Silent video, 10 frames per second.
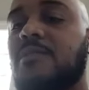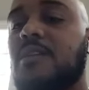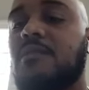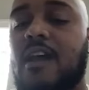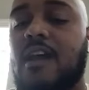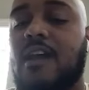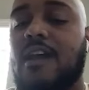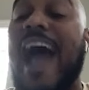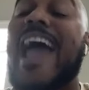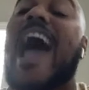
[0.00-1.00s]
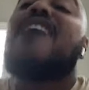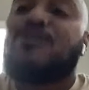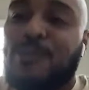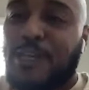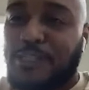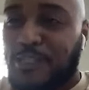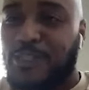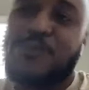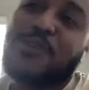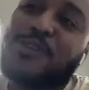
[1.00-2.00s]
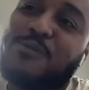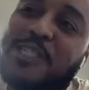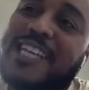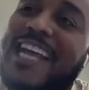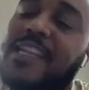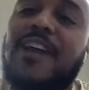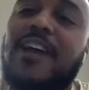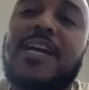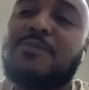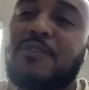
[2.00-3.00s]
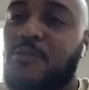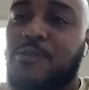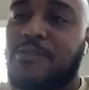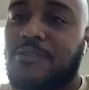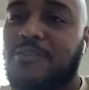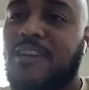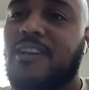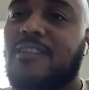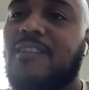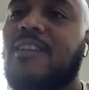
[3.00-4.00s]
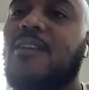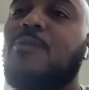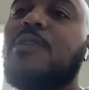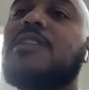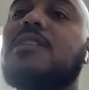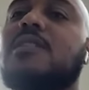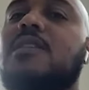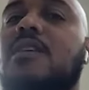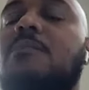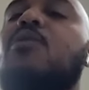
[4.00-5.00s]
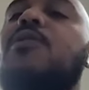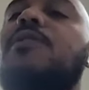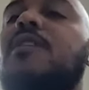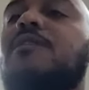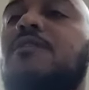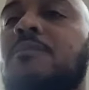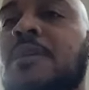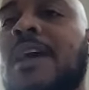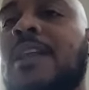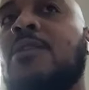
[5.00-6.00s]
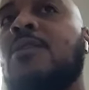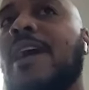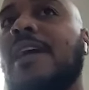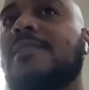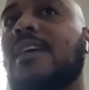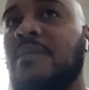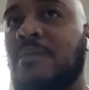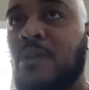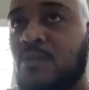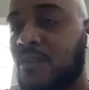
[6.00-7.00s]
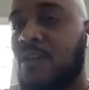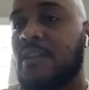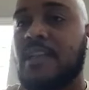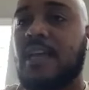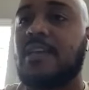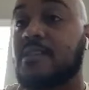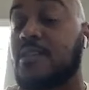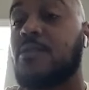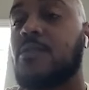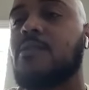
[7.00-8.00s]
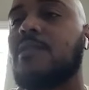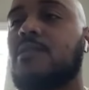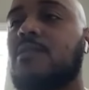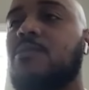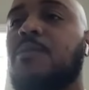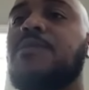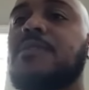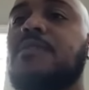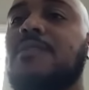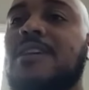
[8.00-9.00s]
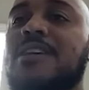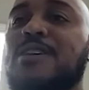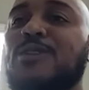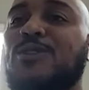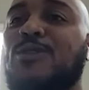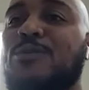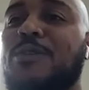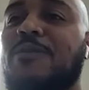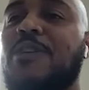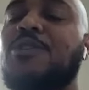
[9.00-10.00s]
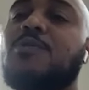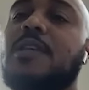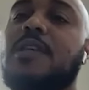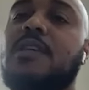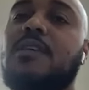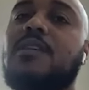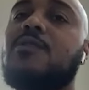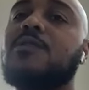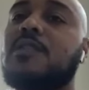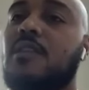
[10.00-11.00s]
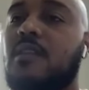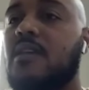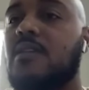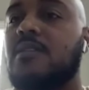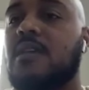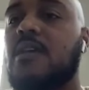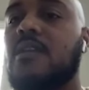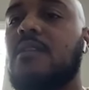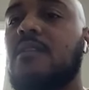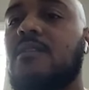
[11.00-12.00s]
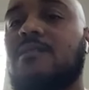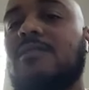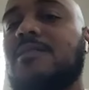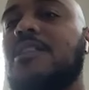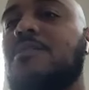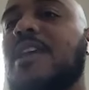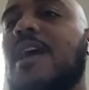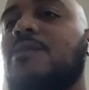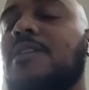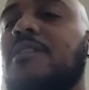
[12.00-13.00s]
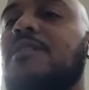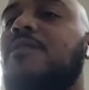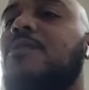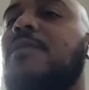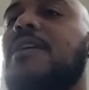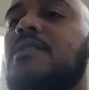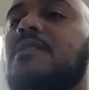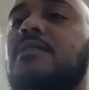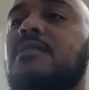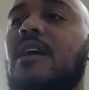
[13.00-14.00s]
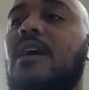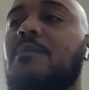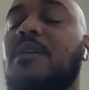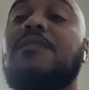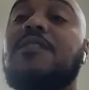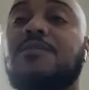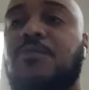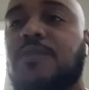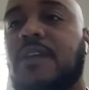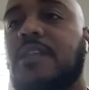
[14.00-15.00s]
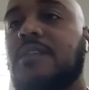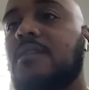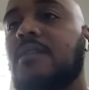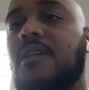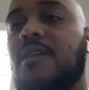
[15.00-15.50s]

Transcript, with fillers: But I have a relationship with him, which I never had before, right? Which is the important thing for me. I know as time goes on and as he grows, he's his own person so eventually, he'll see things and seek me out in different ways um, if he's presented.